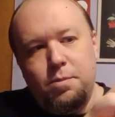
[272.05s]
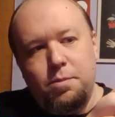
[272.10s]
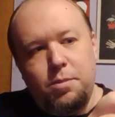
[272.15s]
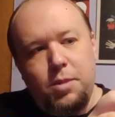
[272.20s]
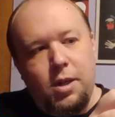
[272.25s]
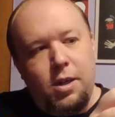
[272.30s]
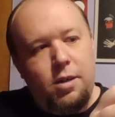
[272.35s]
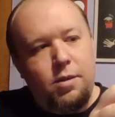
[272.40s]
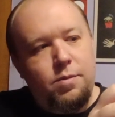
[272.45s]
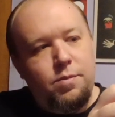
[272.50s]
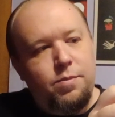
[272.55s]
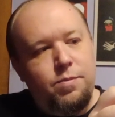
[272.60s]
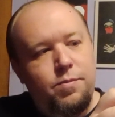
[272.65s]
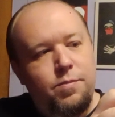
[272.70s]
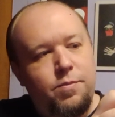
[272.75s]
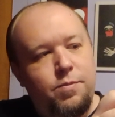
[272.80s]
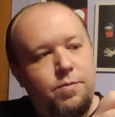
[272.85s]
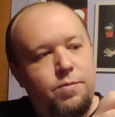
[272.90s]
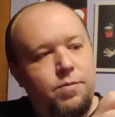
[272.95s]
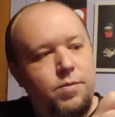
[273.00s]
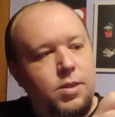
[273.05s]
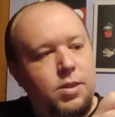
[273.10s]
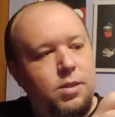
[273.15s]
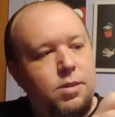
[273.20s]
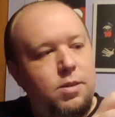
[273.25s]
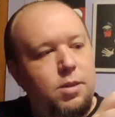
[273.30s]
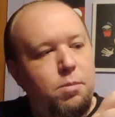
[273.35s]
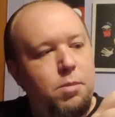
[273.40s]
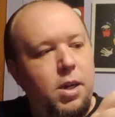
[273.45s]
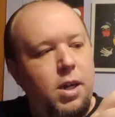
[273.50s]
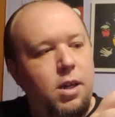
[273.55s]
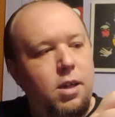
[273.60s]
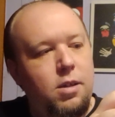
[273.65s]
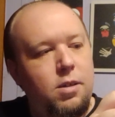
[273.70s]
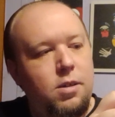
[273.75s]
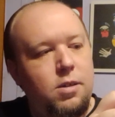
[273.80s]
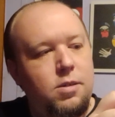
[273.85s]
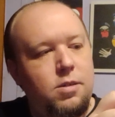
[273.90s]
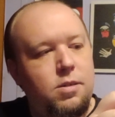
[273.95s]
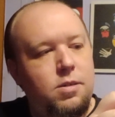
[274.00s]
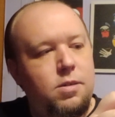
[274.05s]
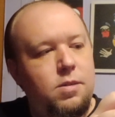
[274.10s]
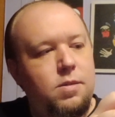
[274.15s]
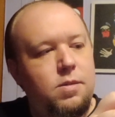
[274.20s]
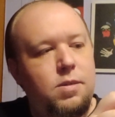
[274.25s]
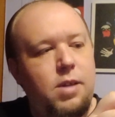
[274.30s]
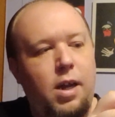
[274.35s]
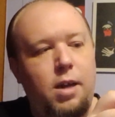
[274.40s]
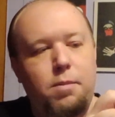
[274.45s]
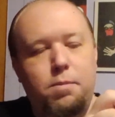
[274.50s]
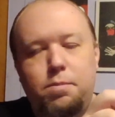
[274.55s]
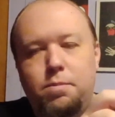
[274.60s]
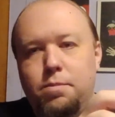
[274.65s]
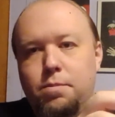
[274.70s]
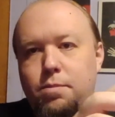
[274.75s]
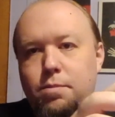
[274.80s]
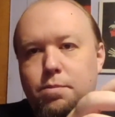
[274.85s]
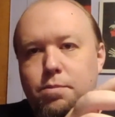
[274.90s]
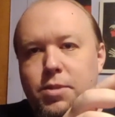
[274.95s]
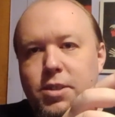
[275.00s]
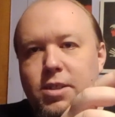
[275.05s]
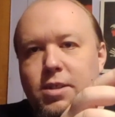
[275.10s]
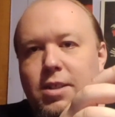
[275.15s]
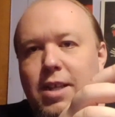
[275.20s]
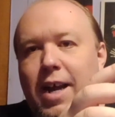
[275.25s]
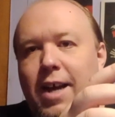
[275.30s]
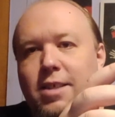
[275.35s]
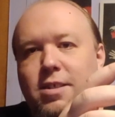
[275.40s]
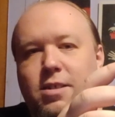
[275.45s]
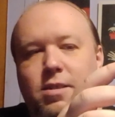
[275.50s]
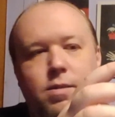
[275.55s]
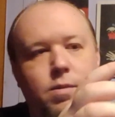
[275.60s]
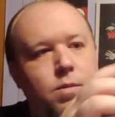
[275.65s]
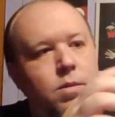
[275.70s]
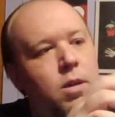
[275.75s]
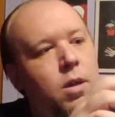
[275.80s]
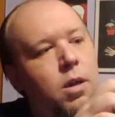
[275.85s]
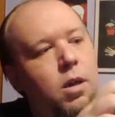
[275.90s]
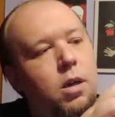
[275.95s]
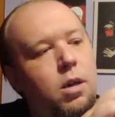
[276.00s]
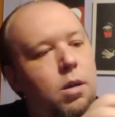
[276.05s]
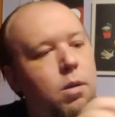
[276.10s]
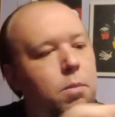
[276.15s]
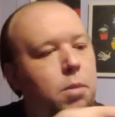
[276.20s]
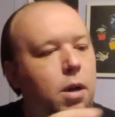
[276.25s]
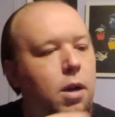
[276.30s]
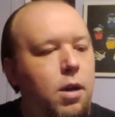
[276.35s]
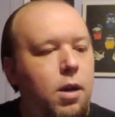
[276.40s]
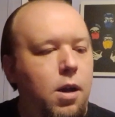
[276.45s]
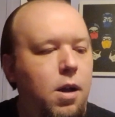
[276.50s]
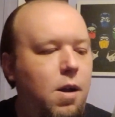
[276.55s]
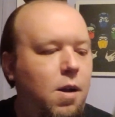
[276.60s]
but to me it looks like just X. But